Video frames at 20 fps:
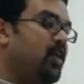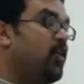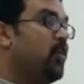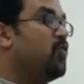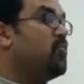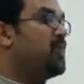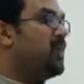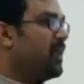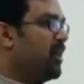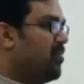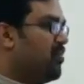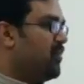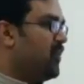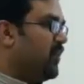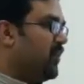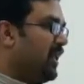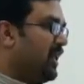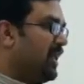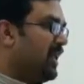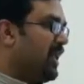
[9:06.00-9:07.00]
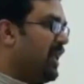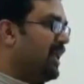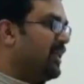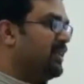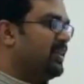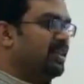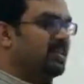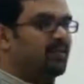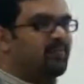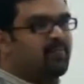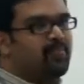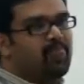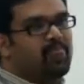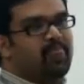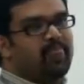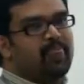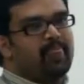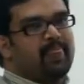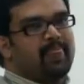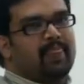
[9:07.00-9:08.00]
Human-computer interaction.
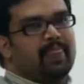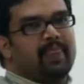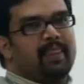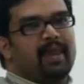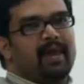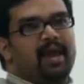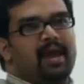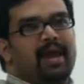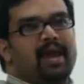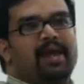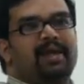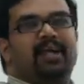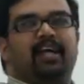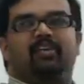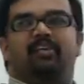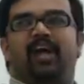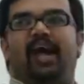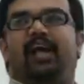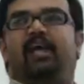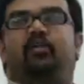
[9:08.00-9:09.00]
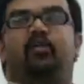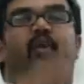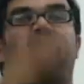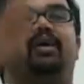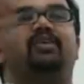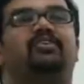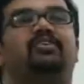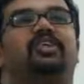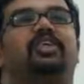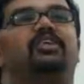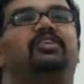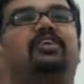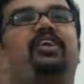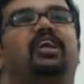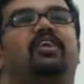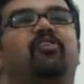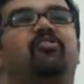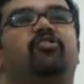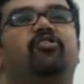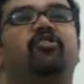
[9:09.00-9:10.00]
It has advanced
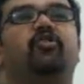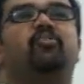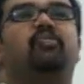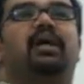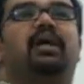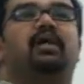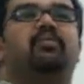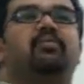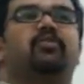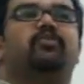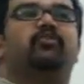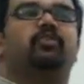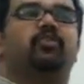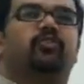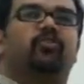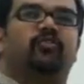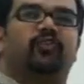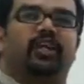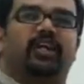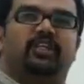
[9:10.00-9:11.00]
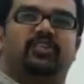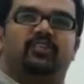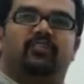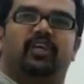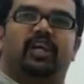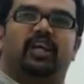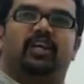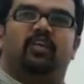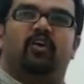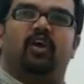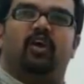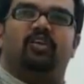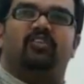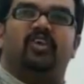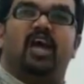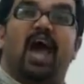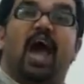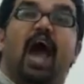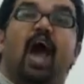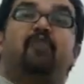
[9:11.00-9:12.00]
itself to become a full-fledged field
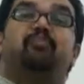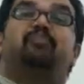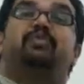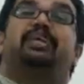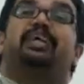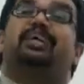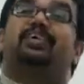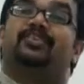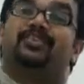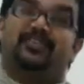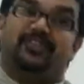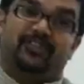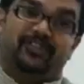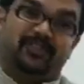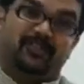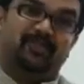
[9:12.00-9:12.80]
called haptics.